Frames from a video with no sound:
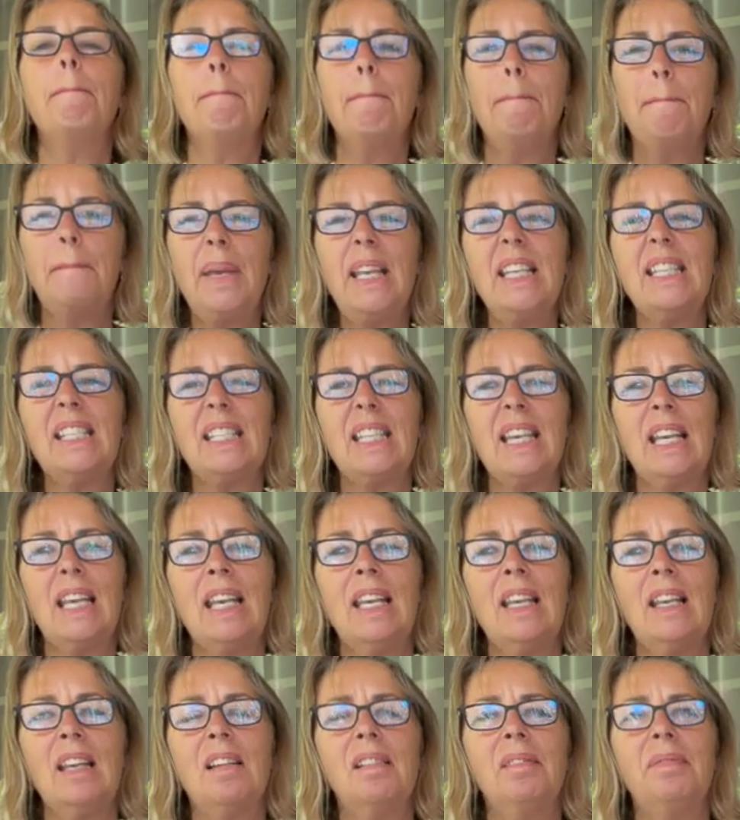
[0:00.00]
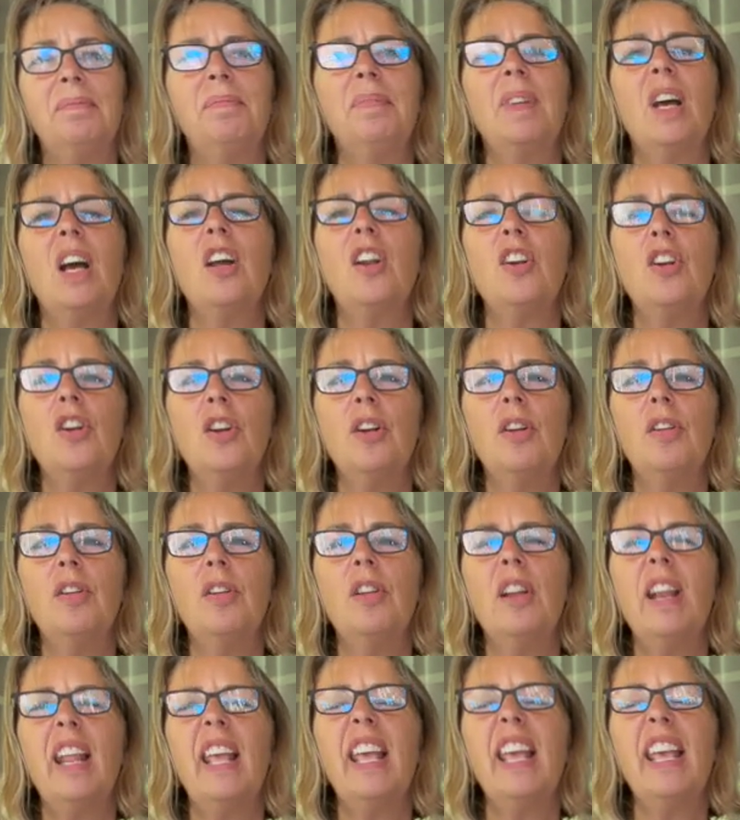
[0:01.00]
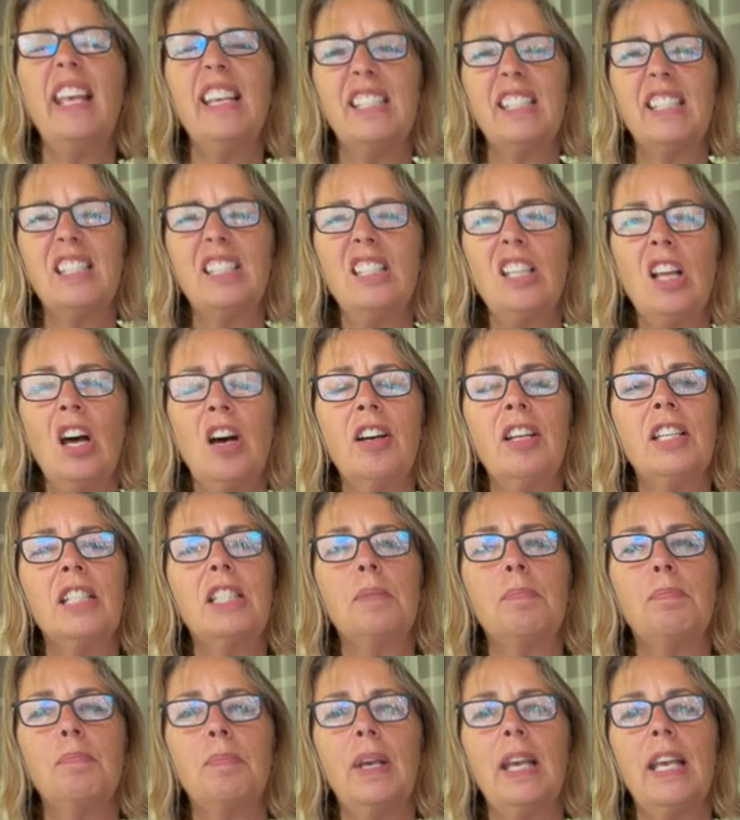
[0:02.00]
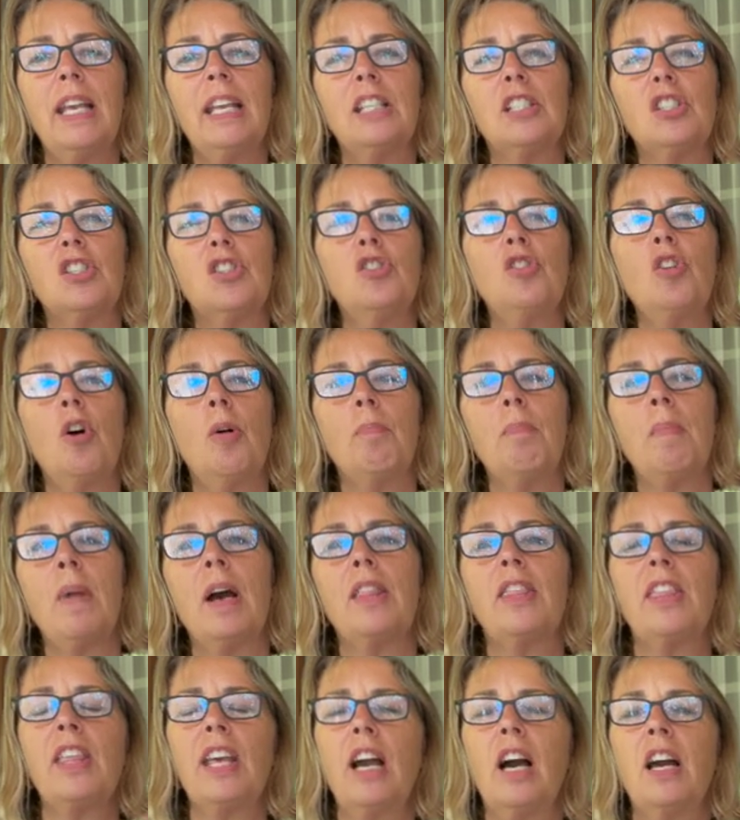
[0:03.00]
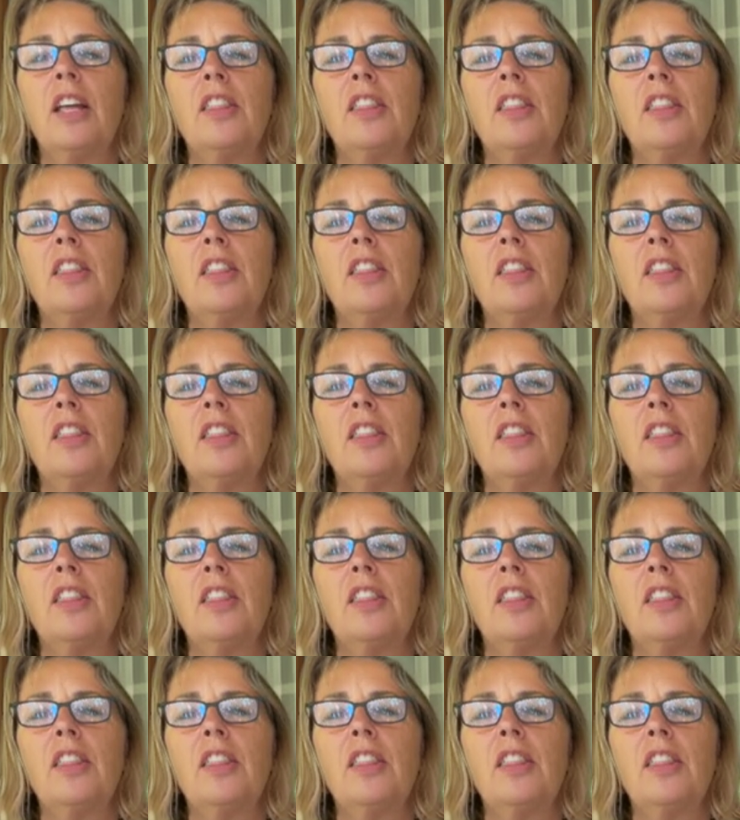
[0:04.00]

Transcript: Busy. It's nice, but it's not my thing.